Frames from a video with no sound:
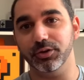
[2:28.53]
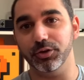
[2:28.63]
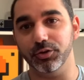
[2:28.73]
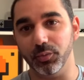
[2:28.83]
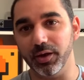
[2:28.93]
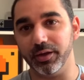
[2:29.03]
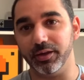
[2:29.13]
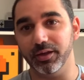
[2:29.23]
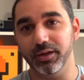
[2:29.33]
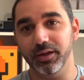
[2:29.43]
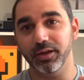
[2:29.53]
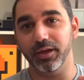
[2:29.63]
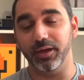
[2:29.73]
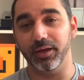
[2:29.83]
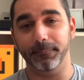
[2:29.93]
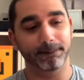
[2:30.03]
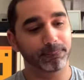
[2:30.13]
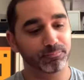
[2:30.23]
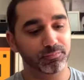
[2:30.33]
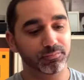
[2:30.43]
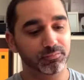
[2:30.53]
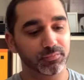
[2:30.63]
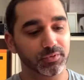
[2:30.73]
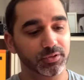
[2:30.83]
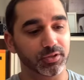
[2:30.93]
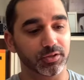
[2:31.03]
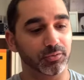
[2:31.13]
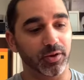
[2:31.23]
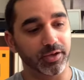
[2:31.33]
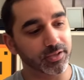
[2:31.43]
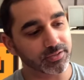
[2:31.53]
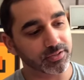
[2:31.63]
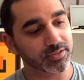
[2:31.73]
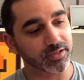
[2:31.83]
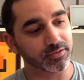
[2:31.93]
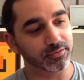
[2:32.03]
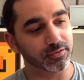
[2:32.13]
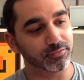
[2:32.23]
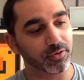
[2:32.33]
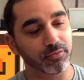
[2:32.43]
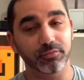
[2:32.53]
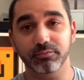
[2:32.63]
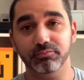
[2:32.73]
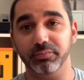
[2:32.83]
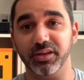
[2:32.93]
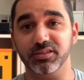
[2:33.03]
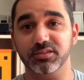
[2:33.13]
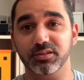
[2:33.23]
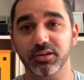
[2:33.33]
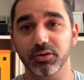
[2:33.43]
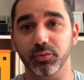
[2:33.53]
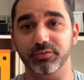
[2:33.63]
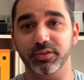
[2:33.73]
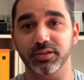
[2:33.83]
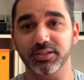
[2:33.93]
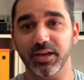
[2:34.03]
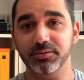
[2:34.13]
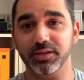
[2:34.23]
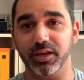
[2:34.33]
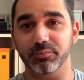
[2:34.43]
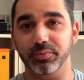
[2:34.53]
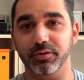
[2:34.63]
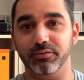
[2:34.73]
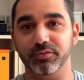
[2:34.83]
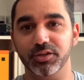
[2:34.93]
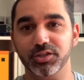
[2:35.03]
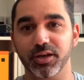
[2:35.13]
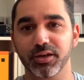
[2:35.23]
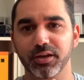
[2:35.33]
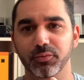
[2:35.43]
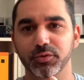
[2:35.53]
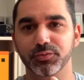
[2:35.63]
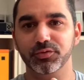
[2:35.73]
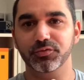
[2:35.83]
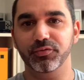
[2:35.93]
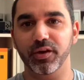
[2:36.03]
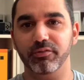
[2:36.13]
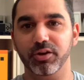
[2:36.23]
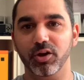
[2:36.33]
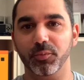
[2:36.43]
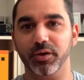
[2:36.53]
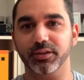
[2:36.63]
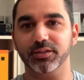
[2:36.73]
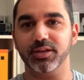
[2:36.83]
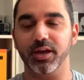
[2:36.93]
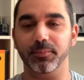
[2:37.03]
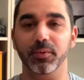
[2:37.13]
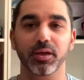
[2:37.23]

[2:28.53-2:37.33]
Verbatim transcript: UI. Um, the UI is a standard uh, phone-based with the timescape uh, feature, which was very common at the time.